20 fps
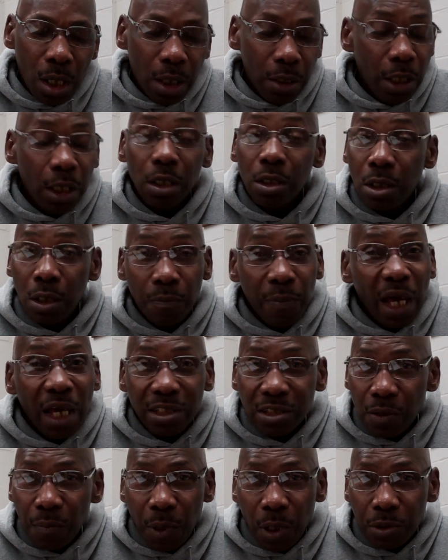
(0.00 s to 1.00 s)
They're a good
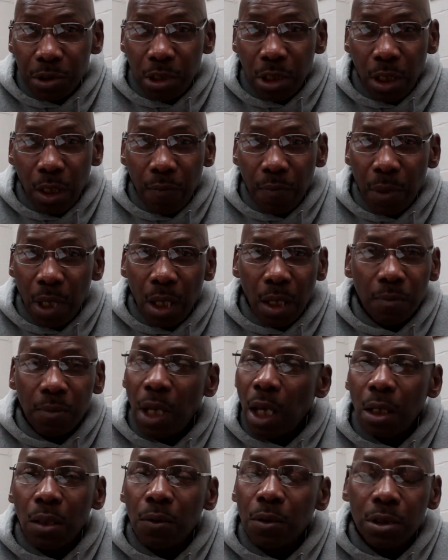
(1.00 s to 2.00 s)
basketball team. I'm
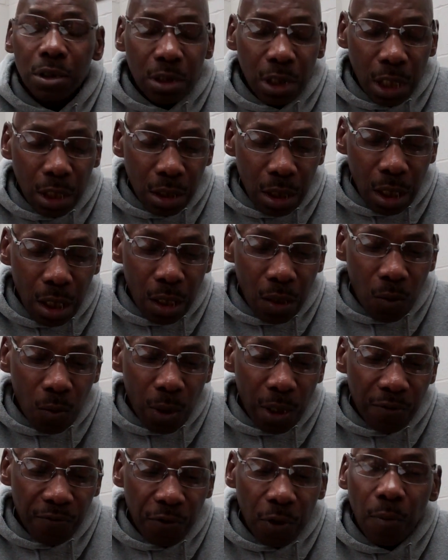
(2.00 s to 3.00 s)
not going to take that
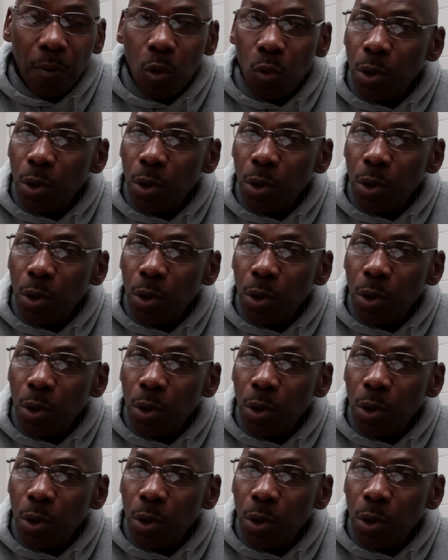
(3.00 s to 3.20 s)
away from them.